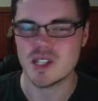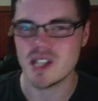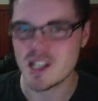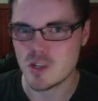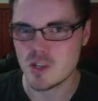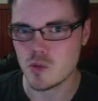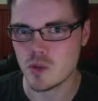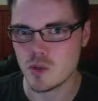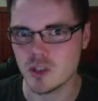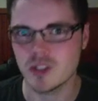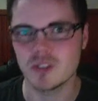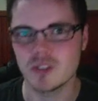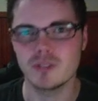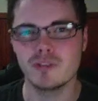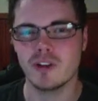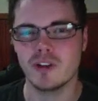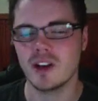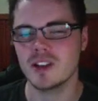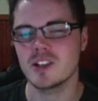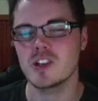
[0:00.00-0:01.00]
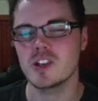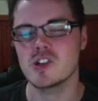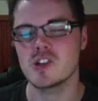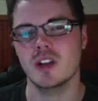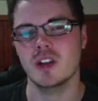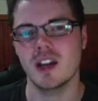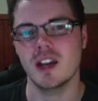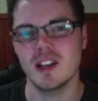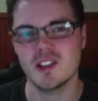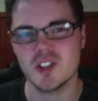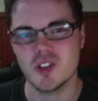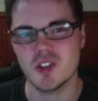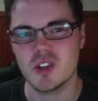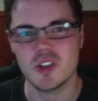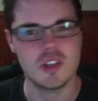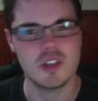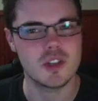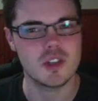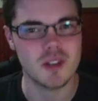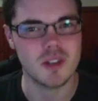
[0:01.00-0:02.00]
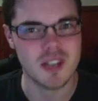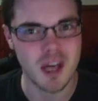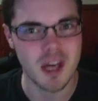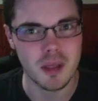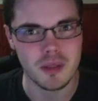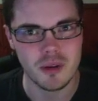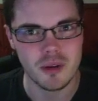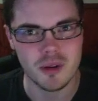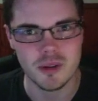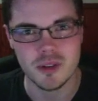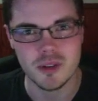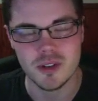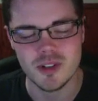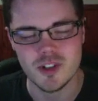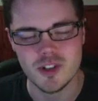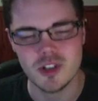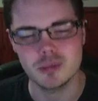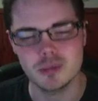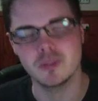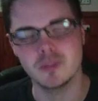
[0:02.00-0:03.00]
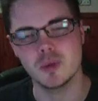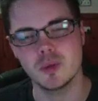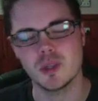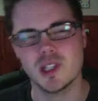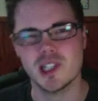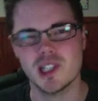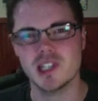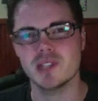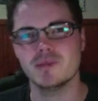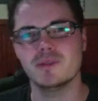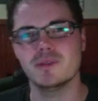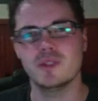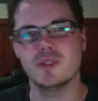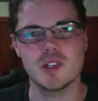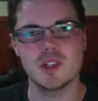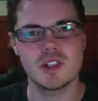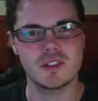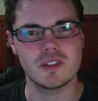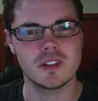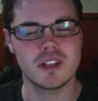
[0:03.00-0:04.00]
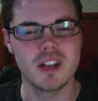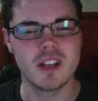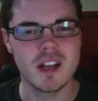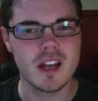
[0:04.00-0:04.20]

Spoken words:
It's really good fun. You should search Cutthroat on YouTube if you want to see some footage of it.